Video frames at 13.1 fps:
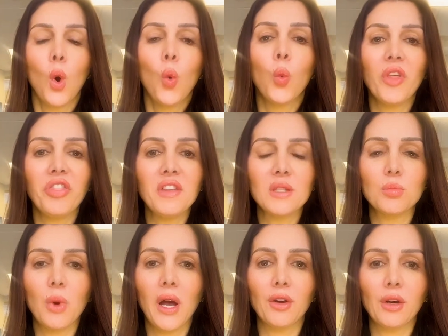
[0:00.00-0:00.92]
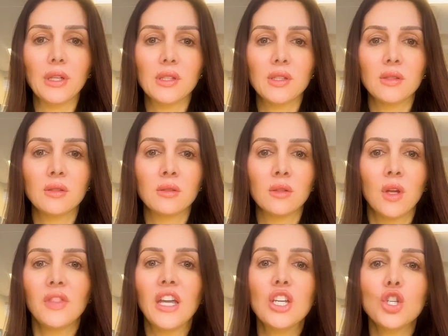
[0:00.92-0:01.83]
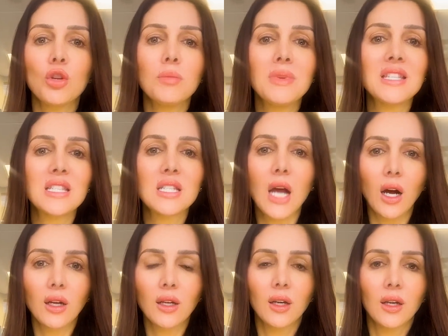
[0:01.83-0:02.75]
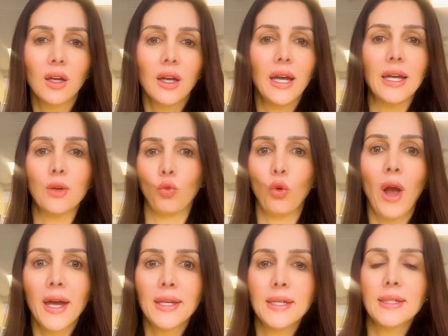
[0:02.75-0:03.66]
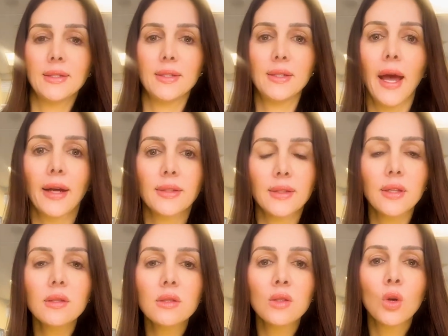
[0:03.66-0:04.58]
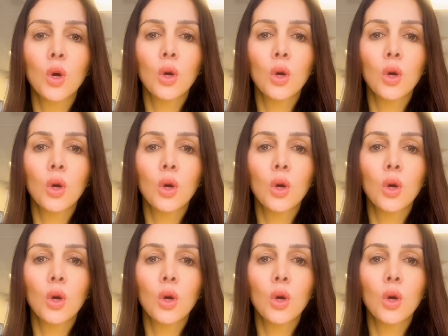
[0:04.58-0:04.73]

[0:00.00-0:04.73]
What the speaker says: with these migrants. They shouldn't be stuck in red Texas.